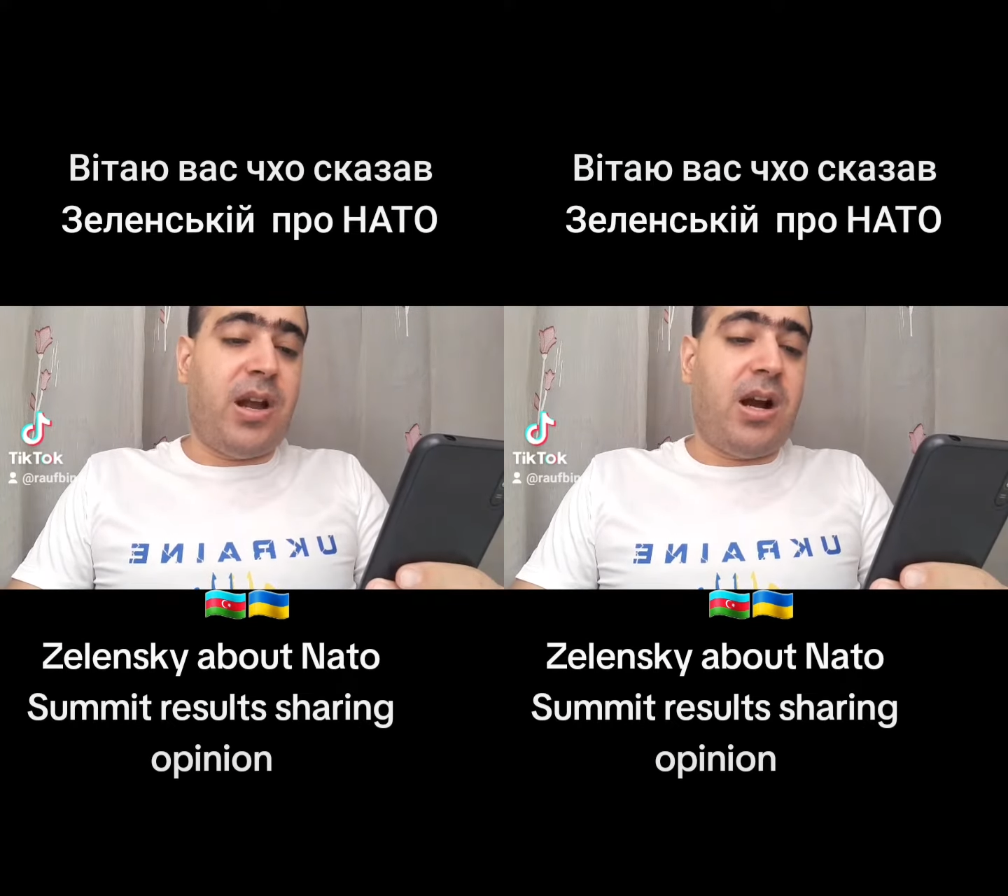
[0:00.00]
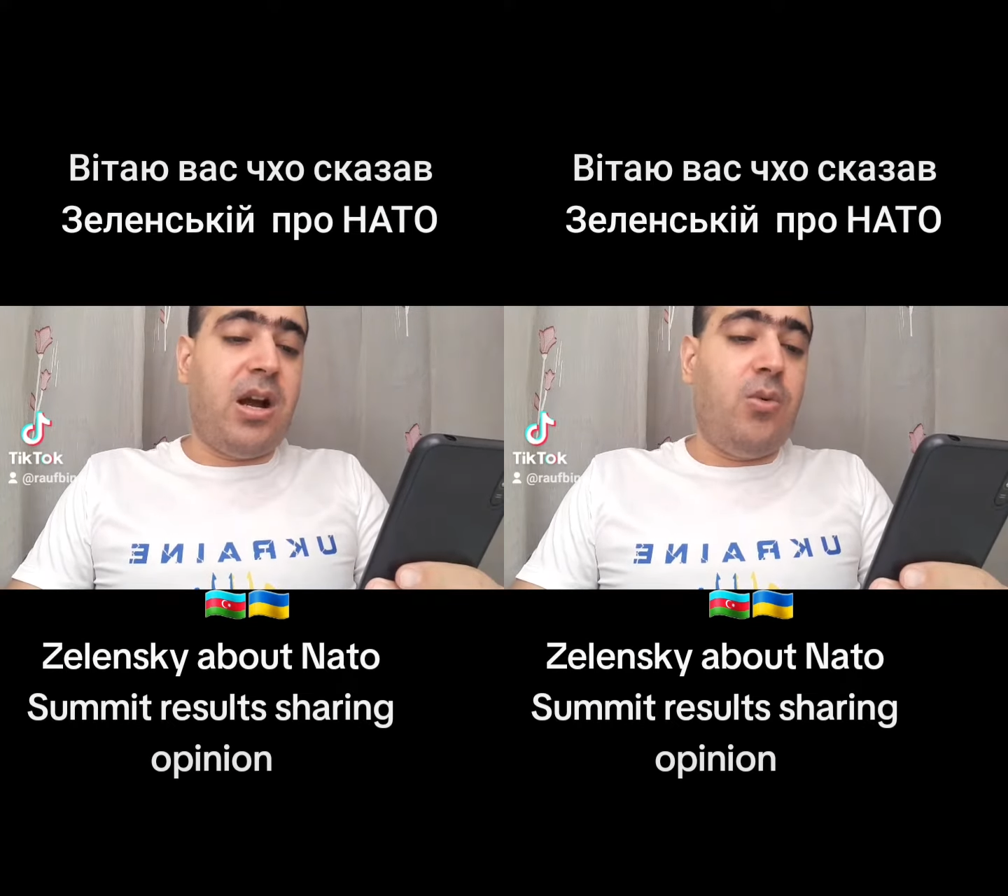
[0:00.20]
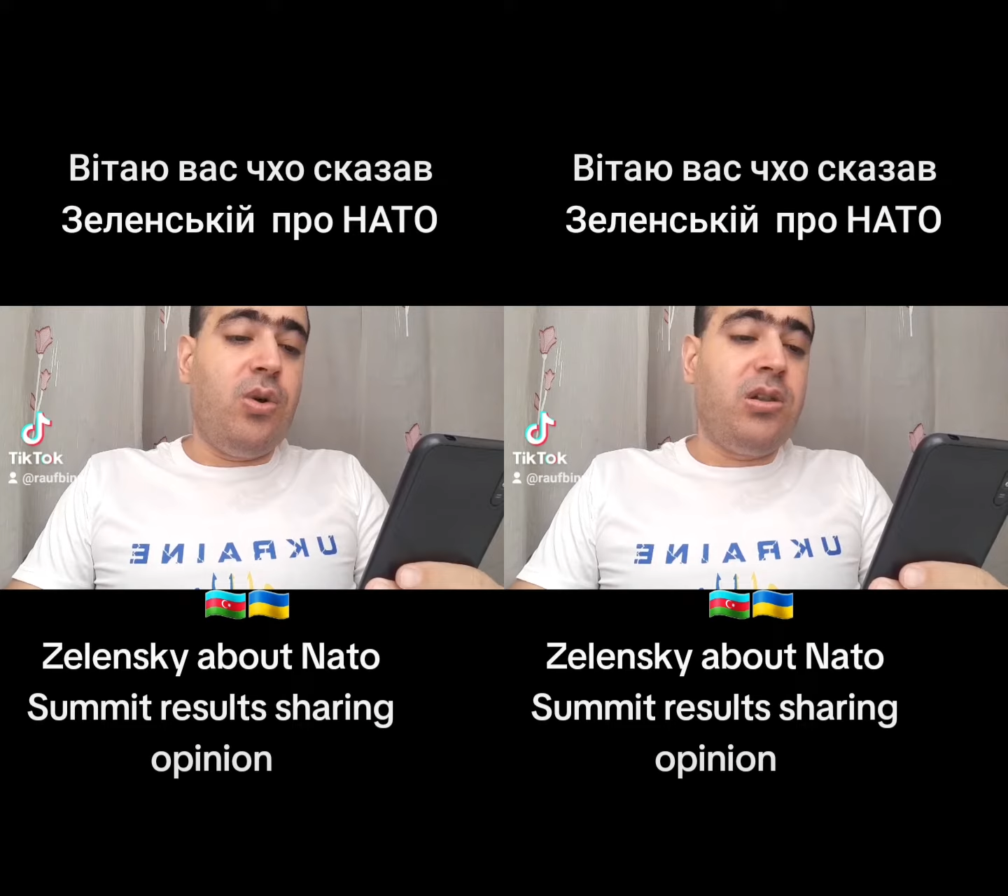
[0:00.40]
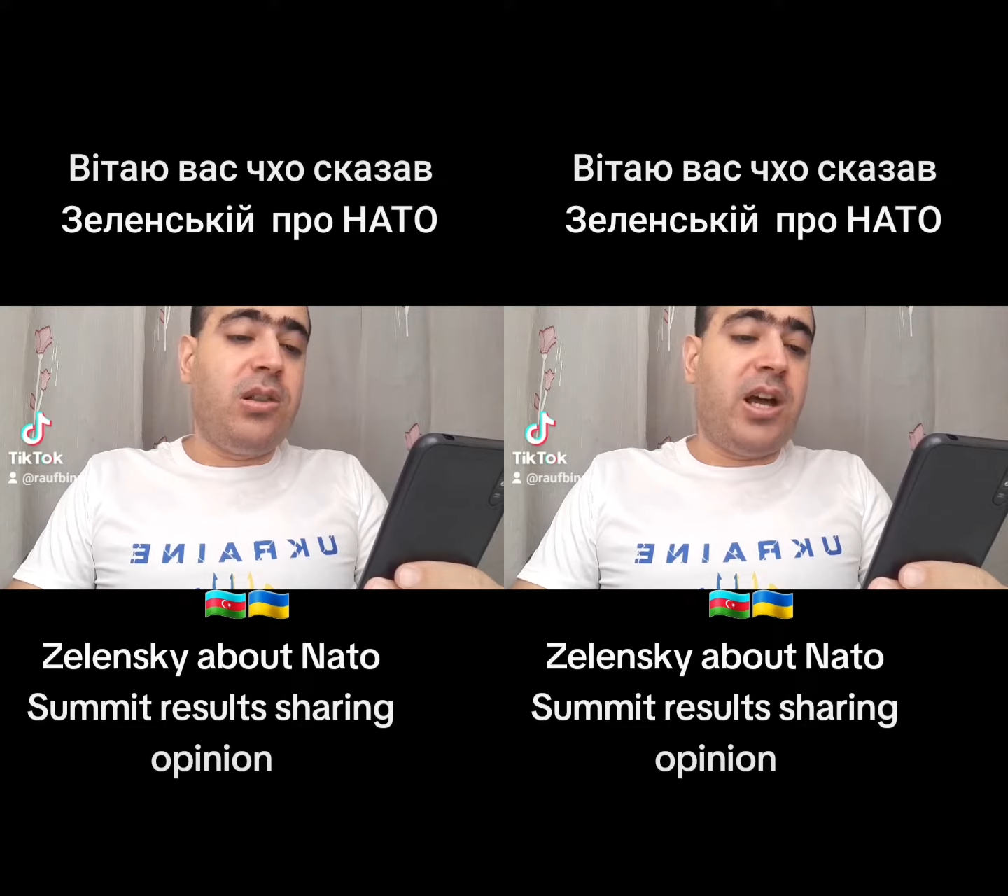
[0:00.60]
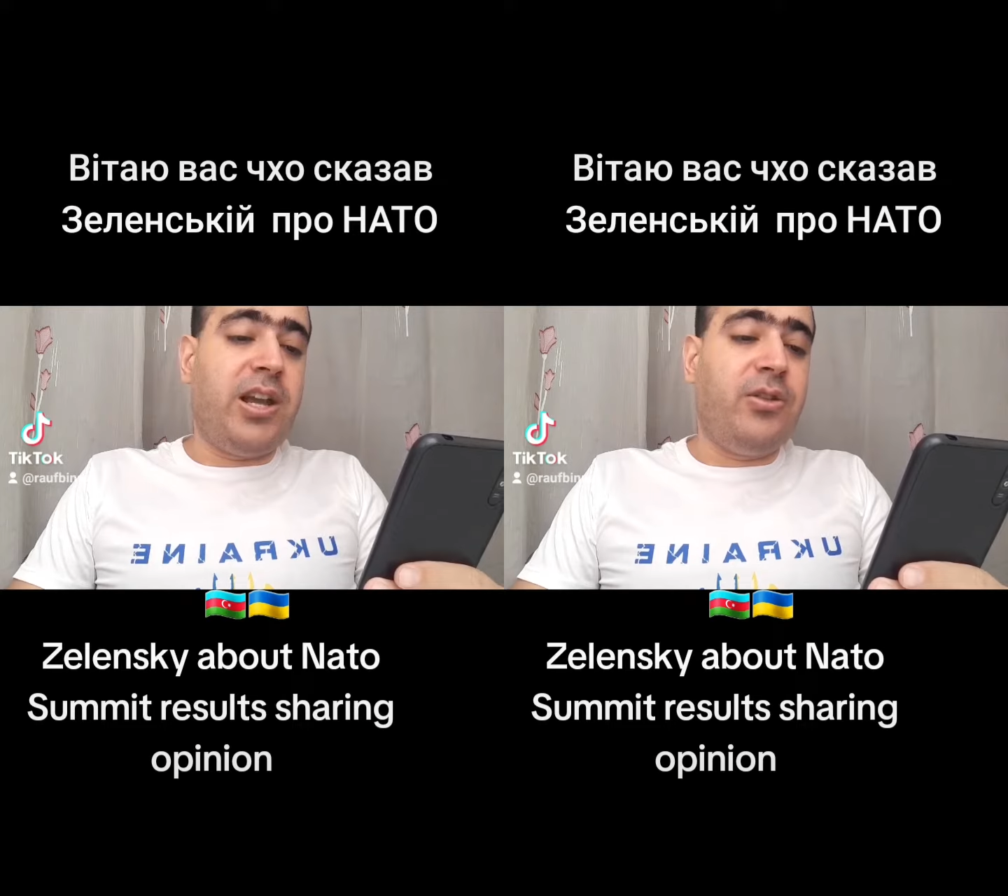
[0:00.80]
I would
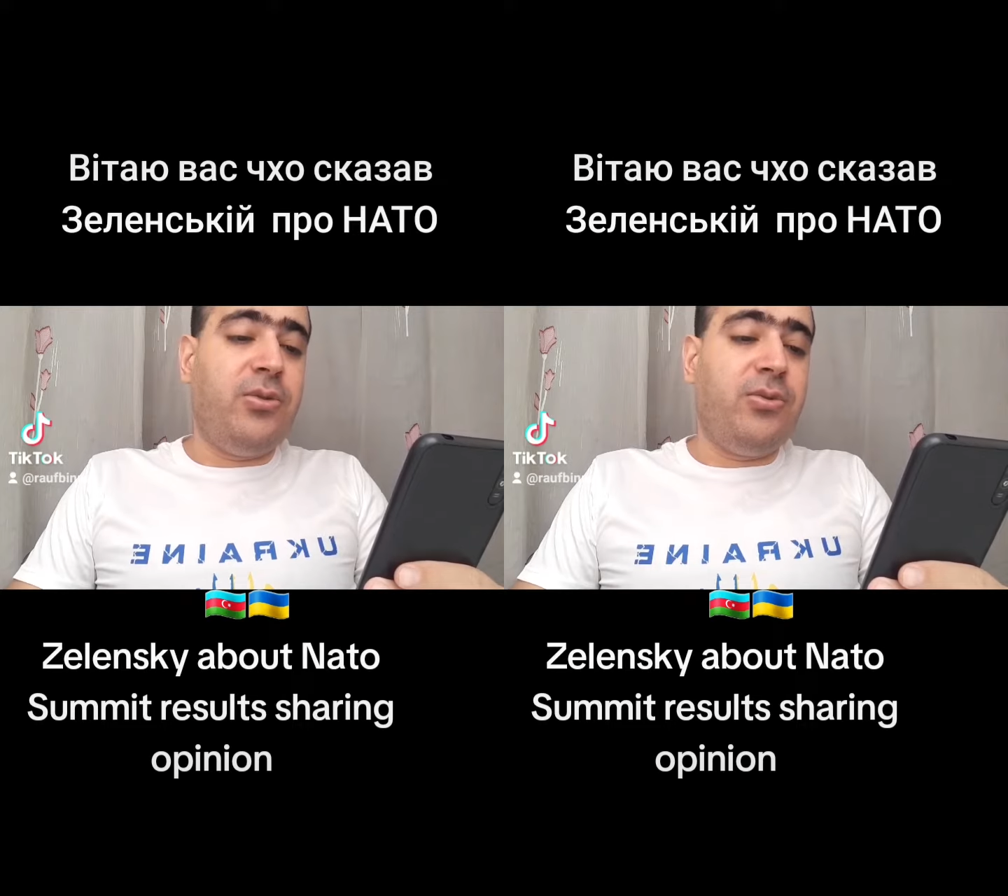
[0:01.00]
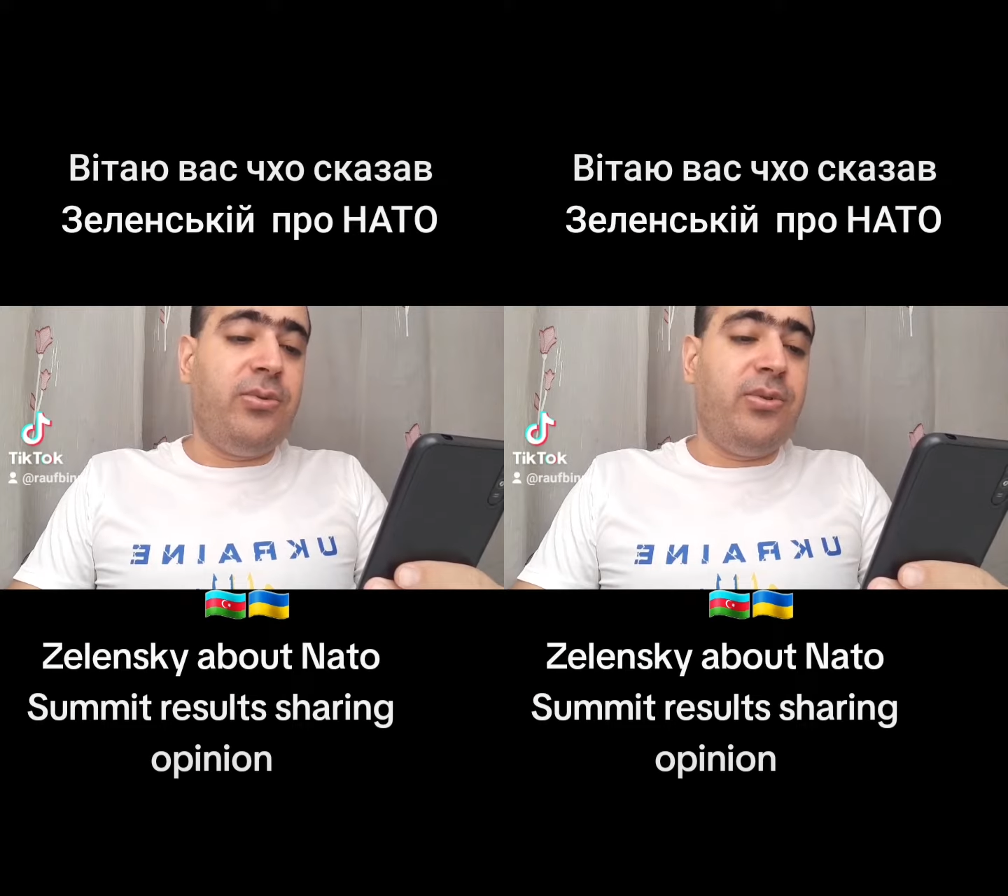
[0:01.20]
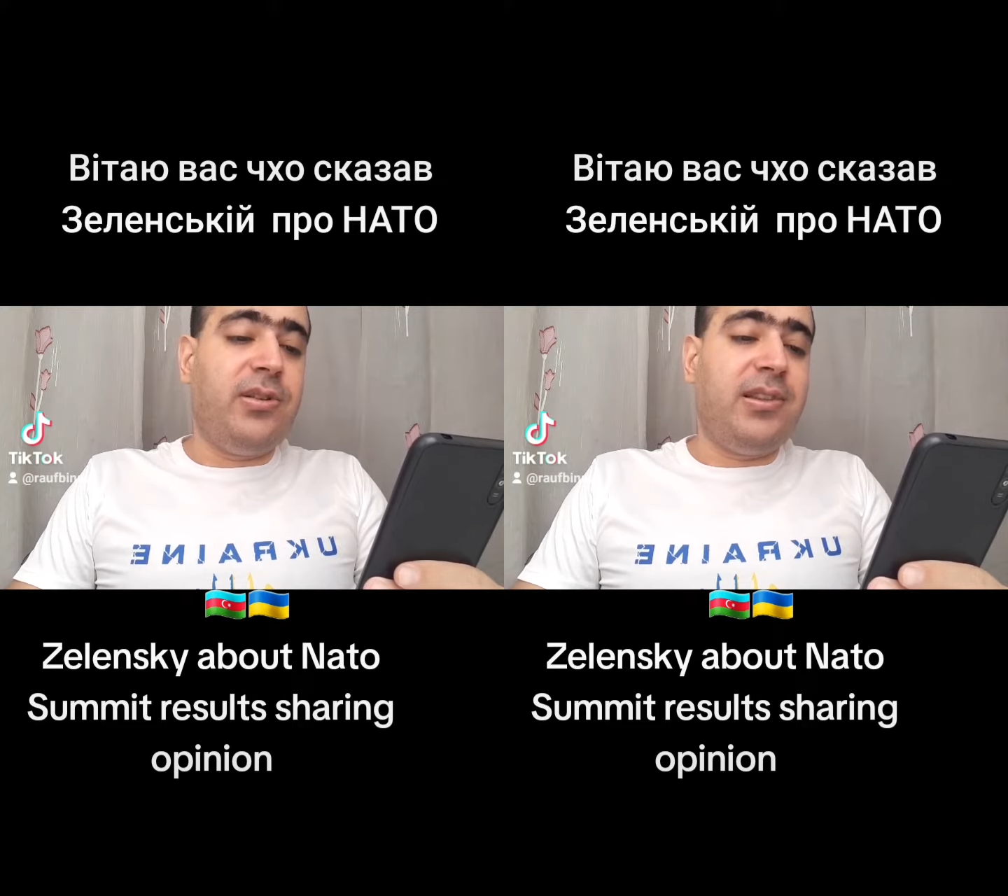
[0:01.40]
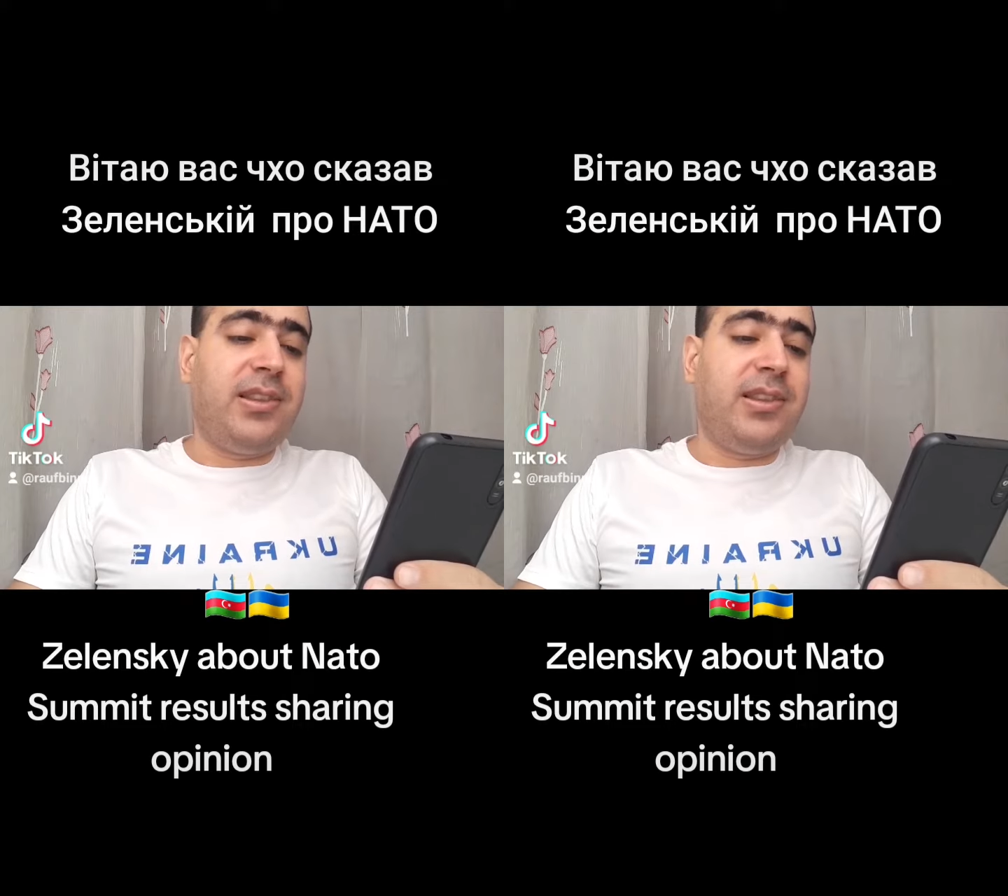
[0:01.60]
like to